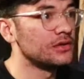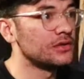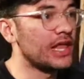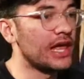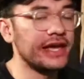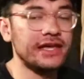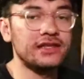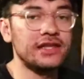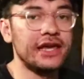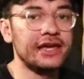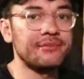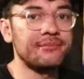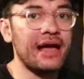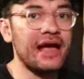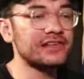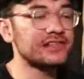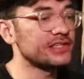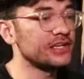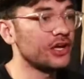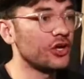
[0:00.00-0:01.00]
Like
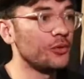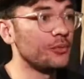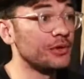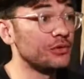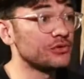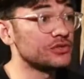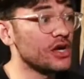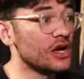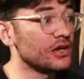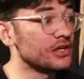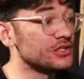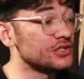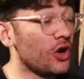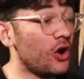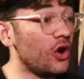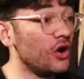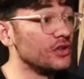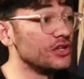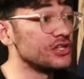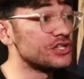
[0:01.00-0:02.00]
Max Kellerman was talking
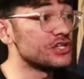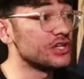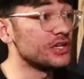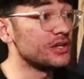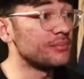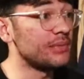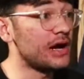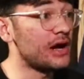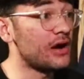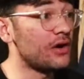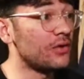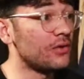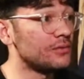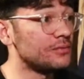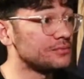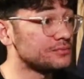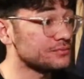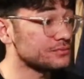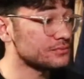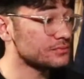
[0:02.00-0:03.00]
all this shit about
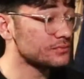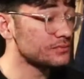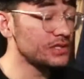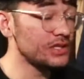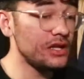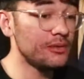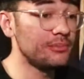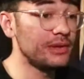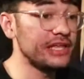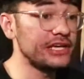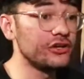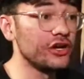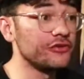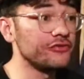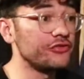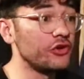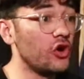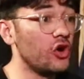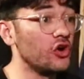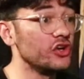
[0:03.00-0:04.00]
Blake
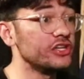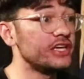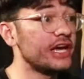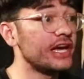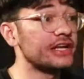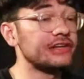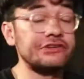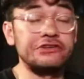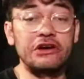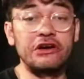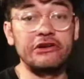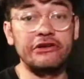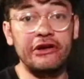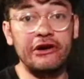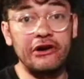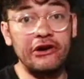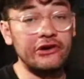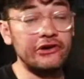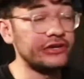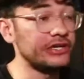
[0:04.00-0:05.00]
Griffin. Oh, he can't dunk.
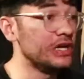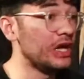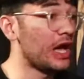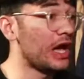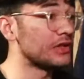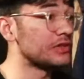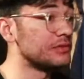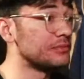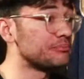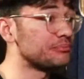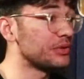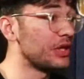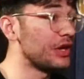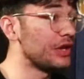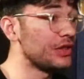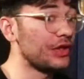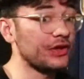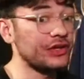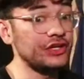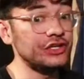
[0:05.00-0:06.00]
Oh, he hasn't
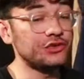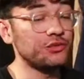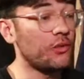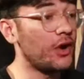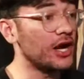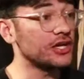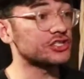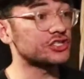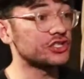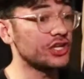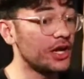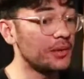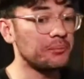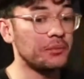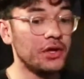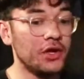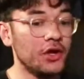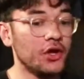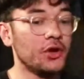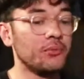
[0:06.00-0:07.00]
played. Like, he's washed
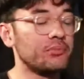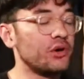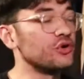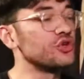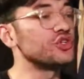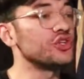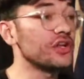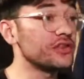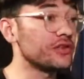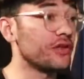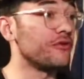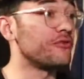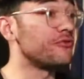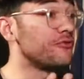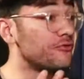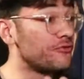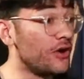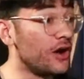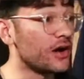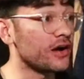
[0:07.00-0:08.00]
up. Bro, shut the
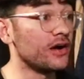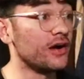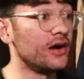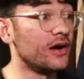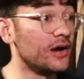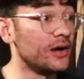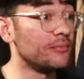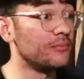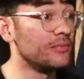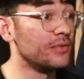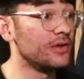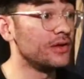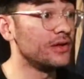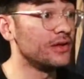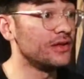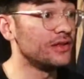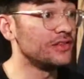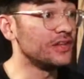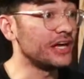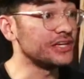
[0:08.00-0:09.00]
fuck up.
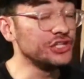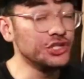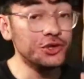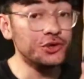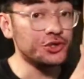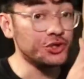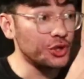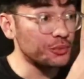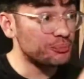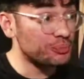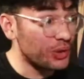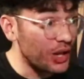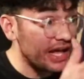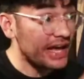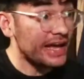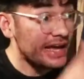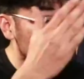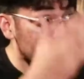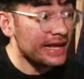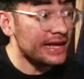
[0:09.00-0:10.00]
Like, you're
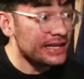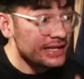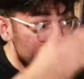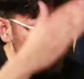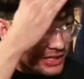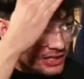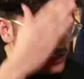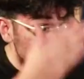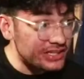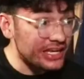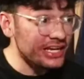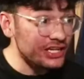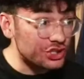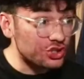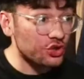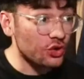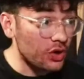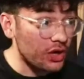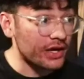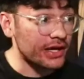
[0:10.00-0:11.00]
playing in
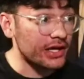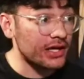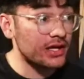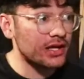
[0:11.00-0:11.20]
Detroit.